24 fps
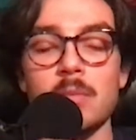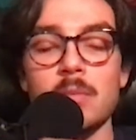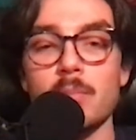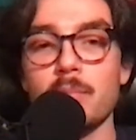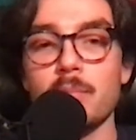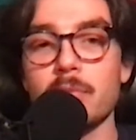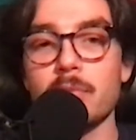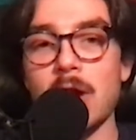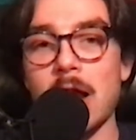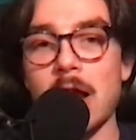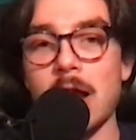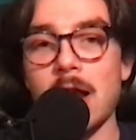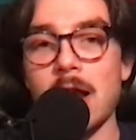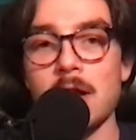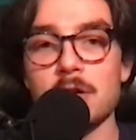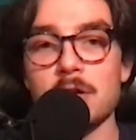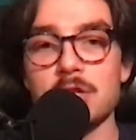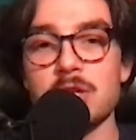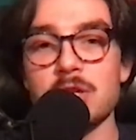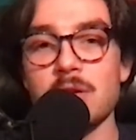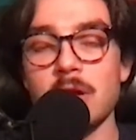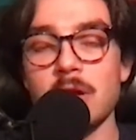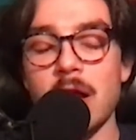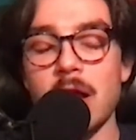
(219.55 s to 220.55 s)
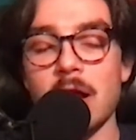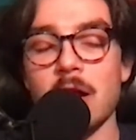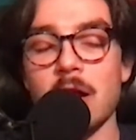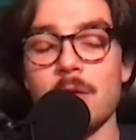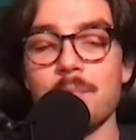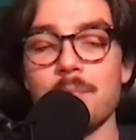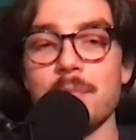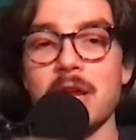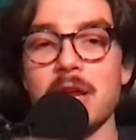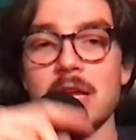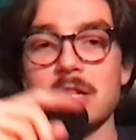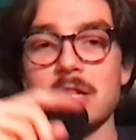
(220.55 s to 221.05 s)
Brian Anderson got
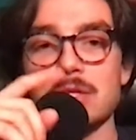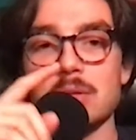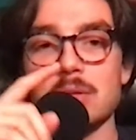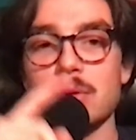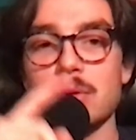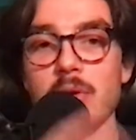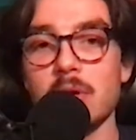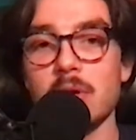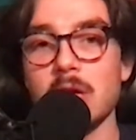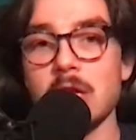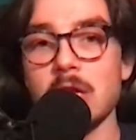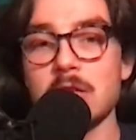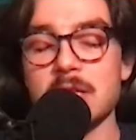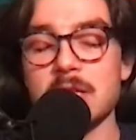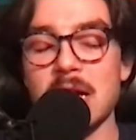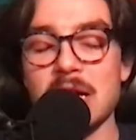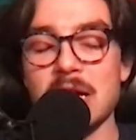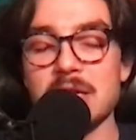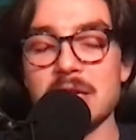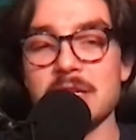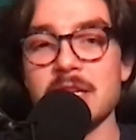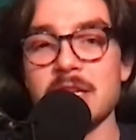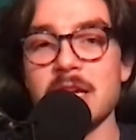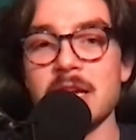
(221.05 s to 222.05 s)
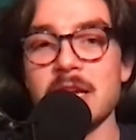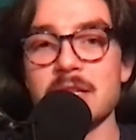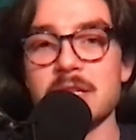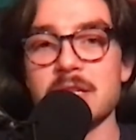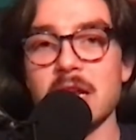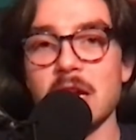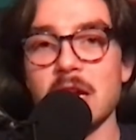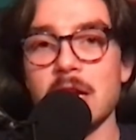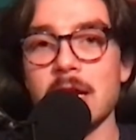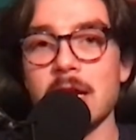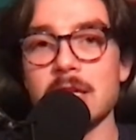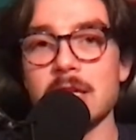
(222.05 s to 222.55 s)
on base. Isan Diaz
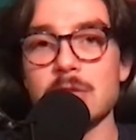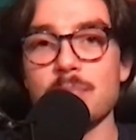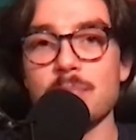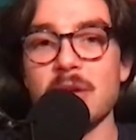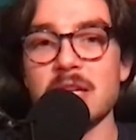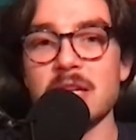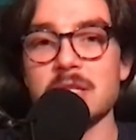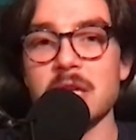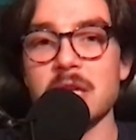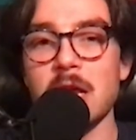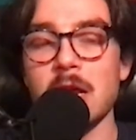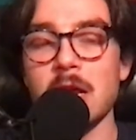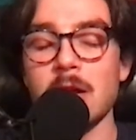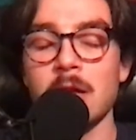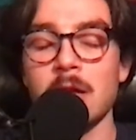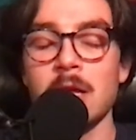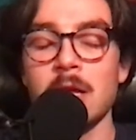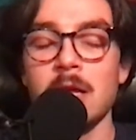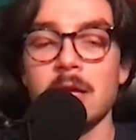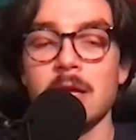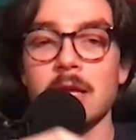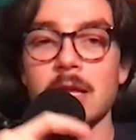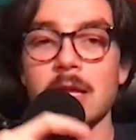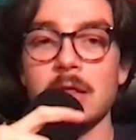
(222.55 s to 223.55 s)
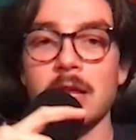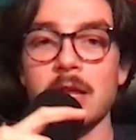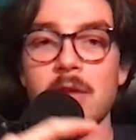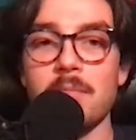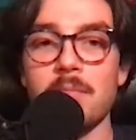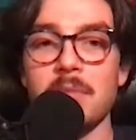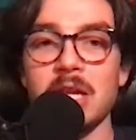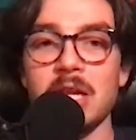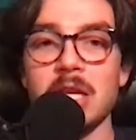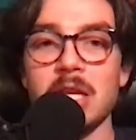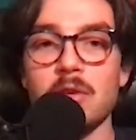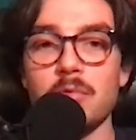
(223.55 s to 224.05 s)
had a nice base hit, and
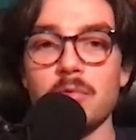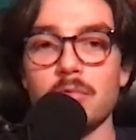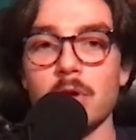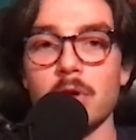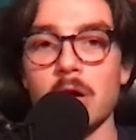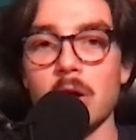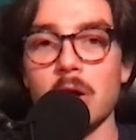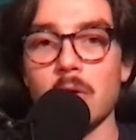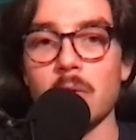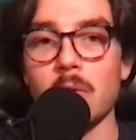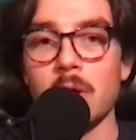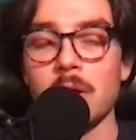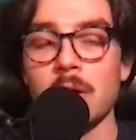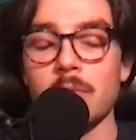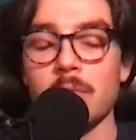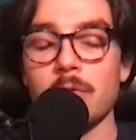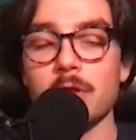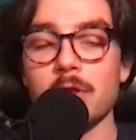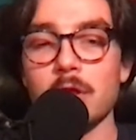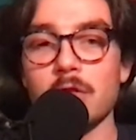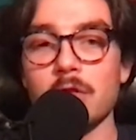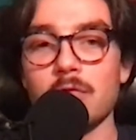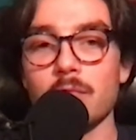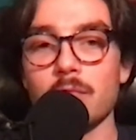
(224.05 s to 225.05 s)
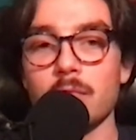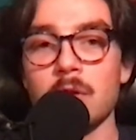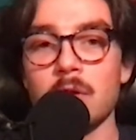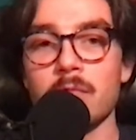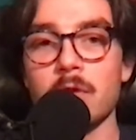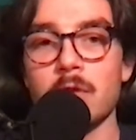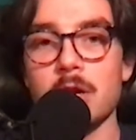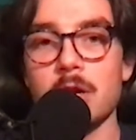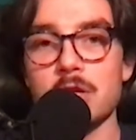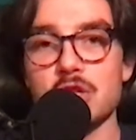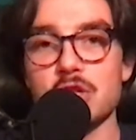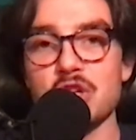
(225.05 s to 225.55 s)
then Miggy Rowe with a
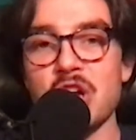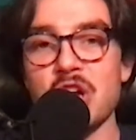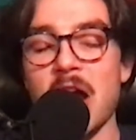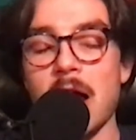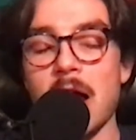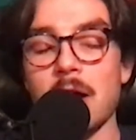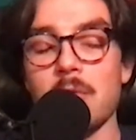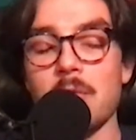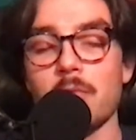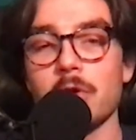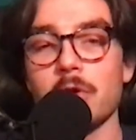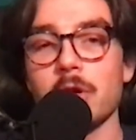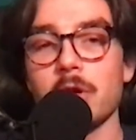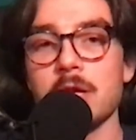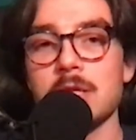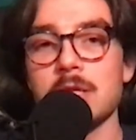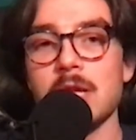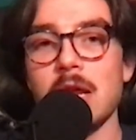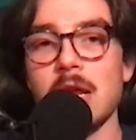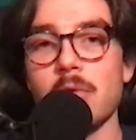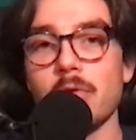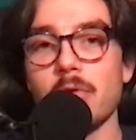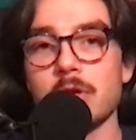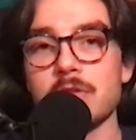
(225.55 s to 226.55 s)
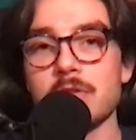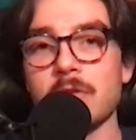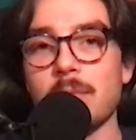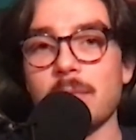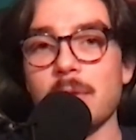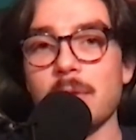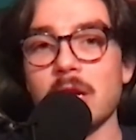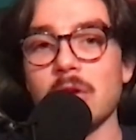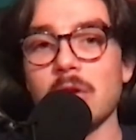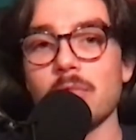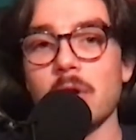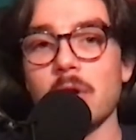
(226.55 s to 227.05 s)
three-run shot. And what a day it was for
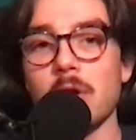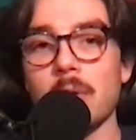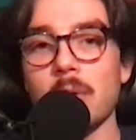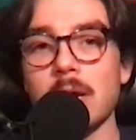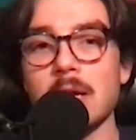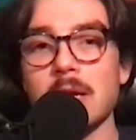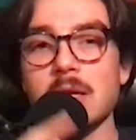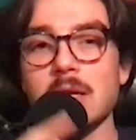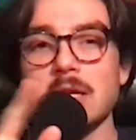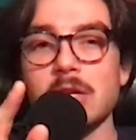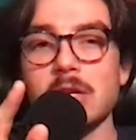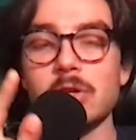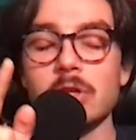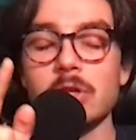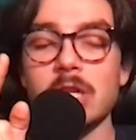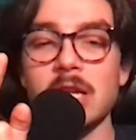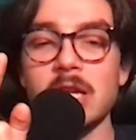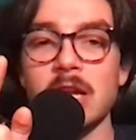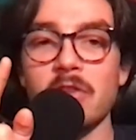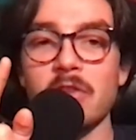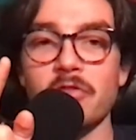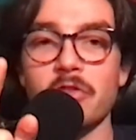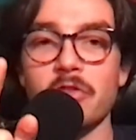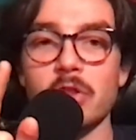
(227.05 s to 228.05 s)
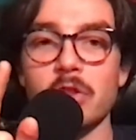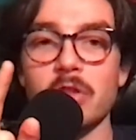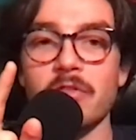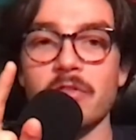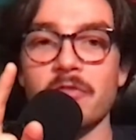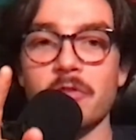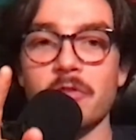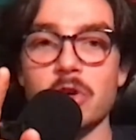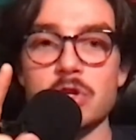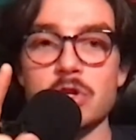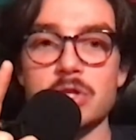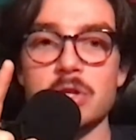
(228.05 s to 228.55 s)
Miggy Rowe. He nearly hit for the
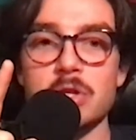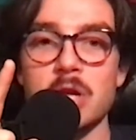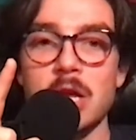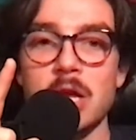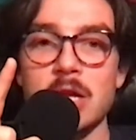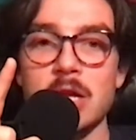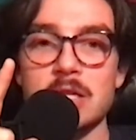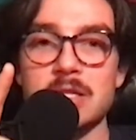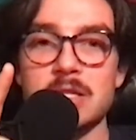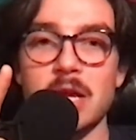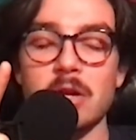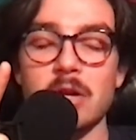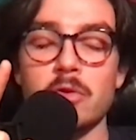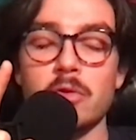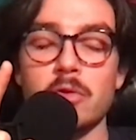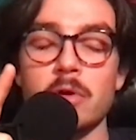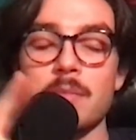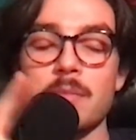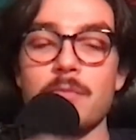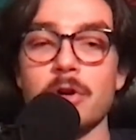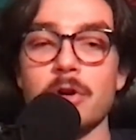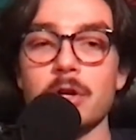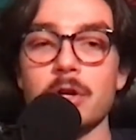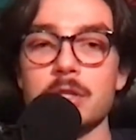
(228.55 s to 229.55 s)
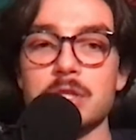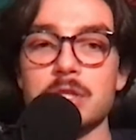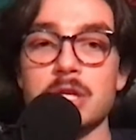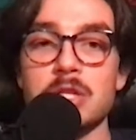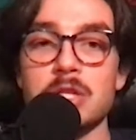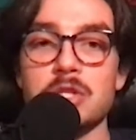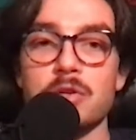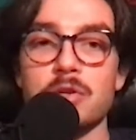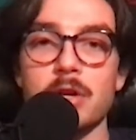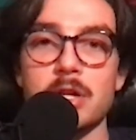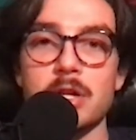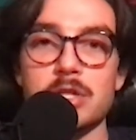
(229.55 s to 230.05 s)
first cycle in Marlins
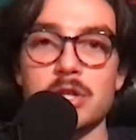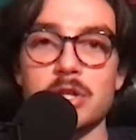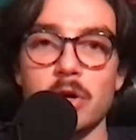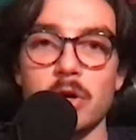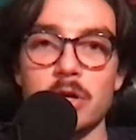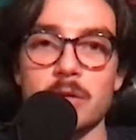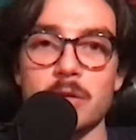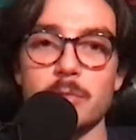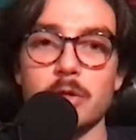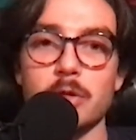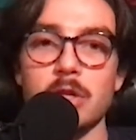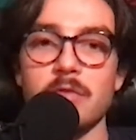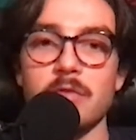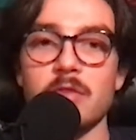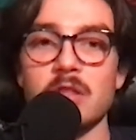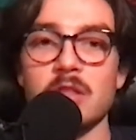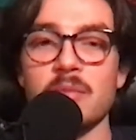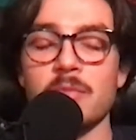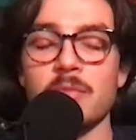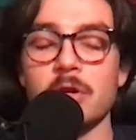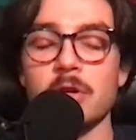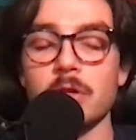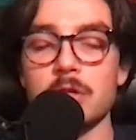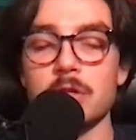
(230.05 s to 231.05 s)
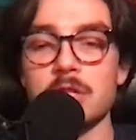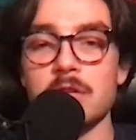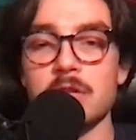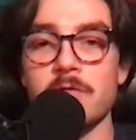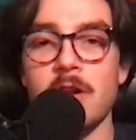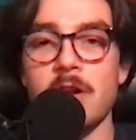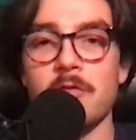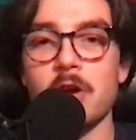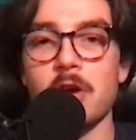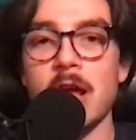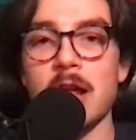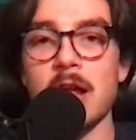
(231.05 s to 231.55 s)
history. It's hard to believe that the Marlins have
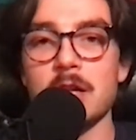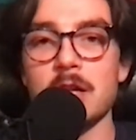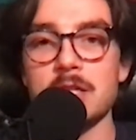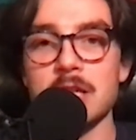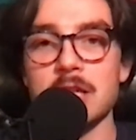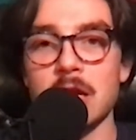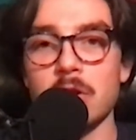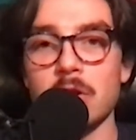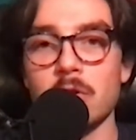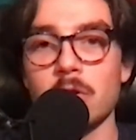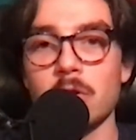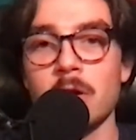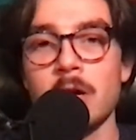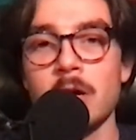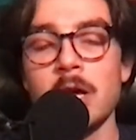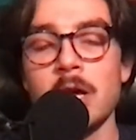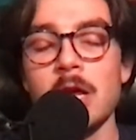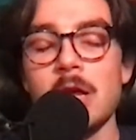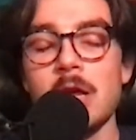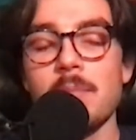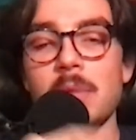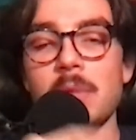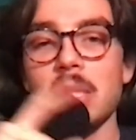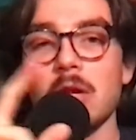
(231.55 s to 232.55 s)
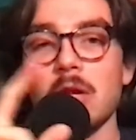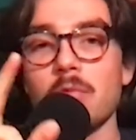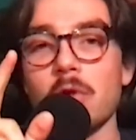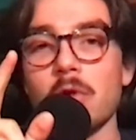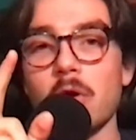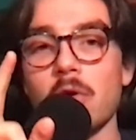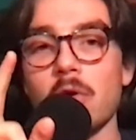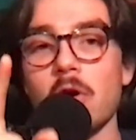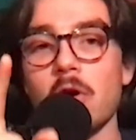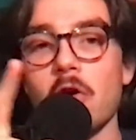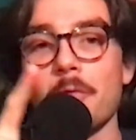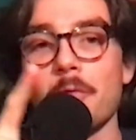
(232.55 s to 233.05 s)
never had a cycle. Miggy
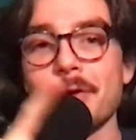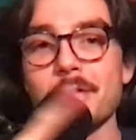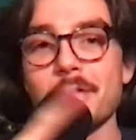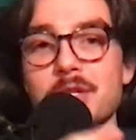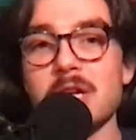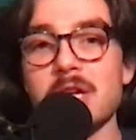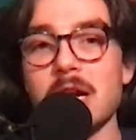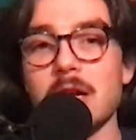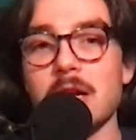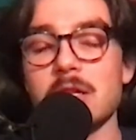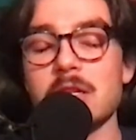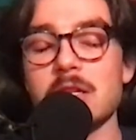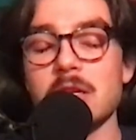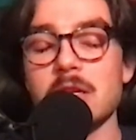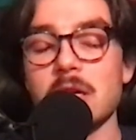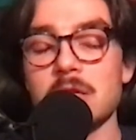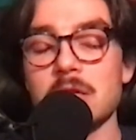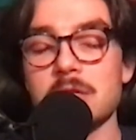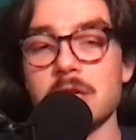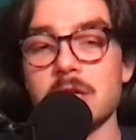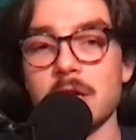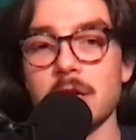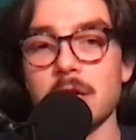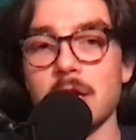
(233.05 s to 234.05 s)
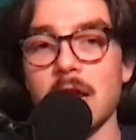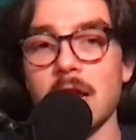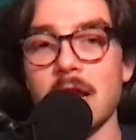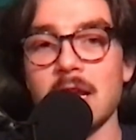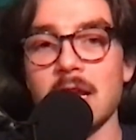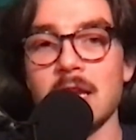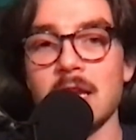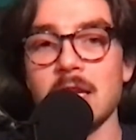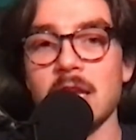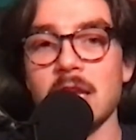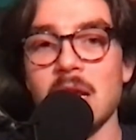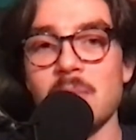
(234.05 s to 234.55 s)
Rowe almost got it done today.
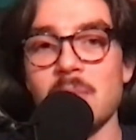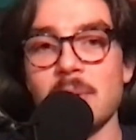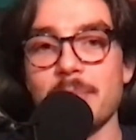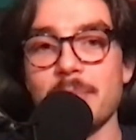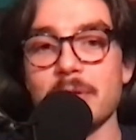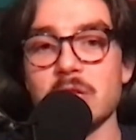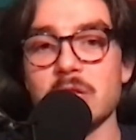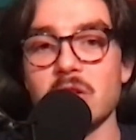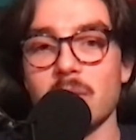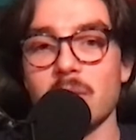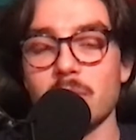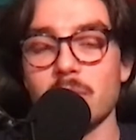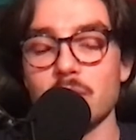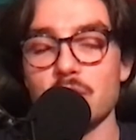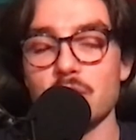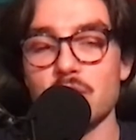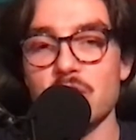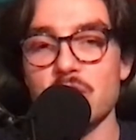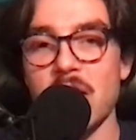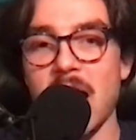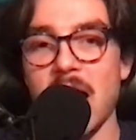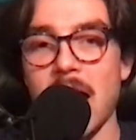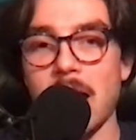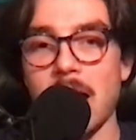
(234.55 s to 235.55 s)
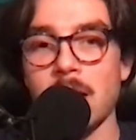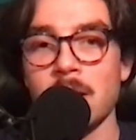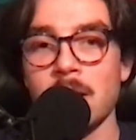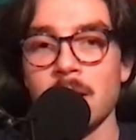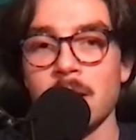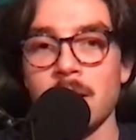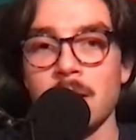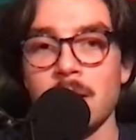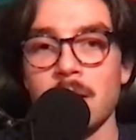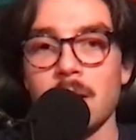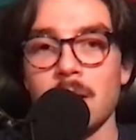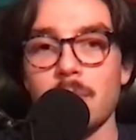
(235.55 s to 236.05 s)
He came up a double shy.
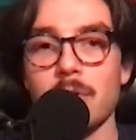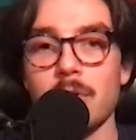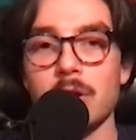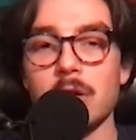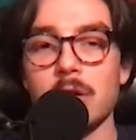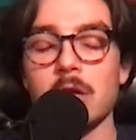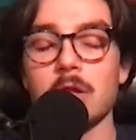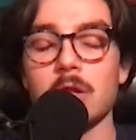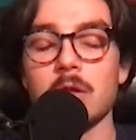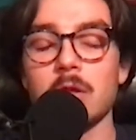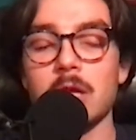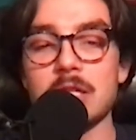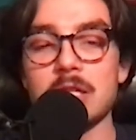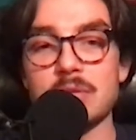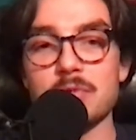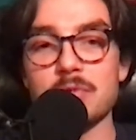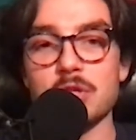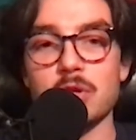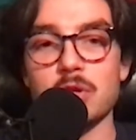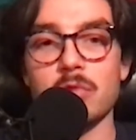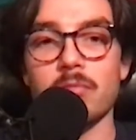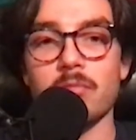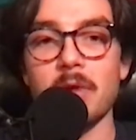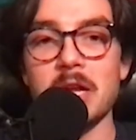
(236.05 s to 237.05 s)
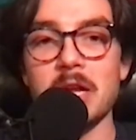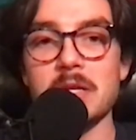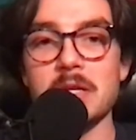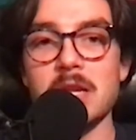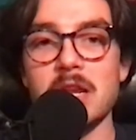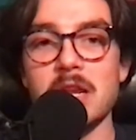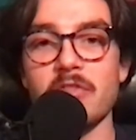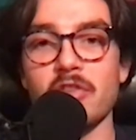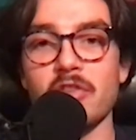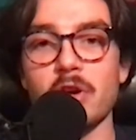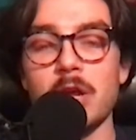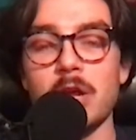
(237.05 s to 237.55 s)
But nonetheless, it was a great
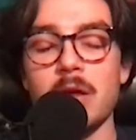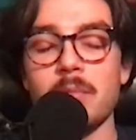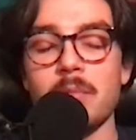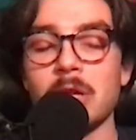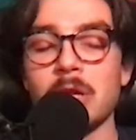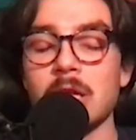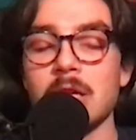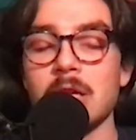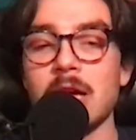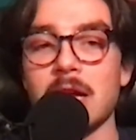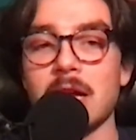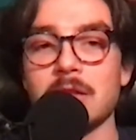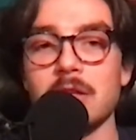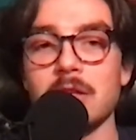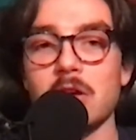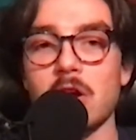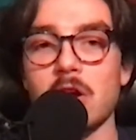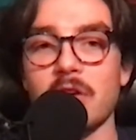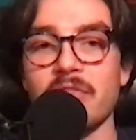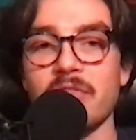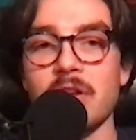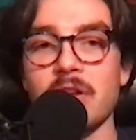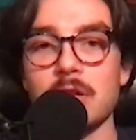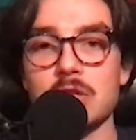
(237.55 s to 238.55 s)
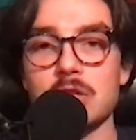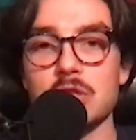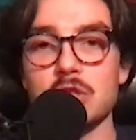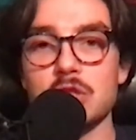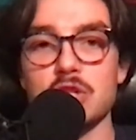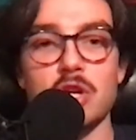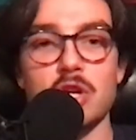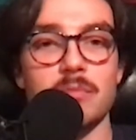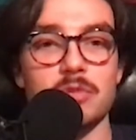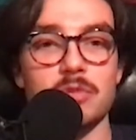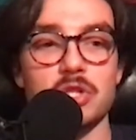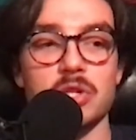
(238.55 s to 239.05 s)
day for him. He got the offense
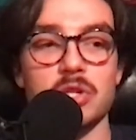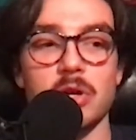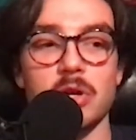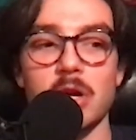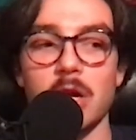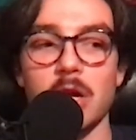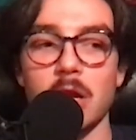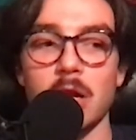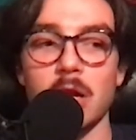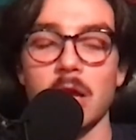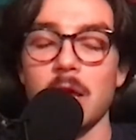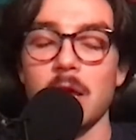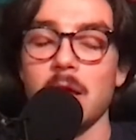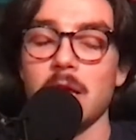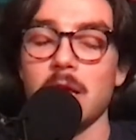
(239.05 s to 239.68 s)
jump started.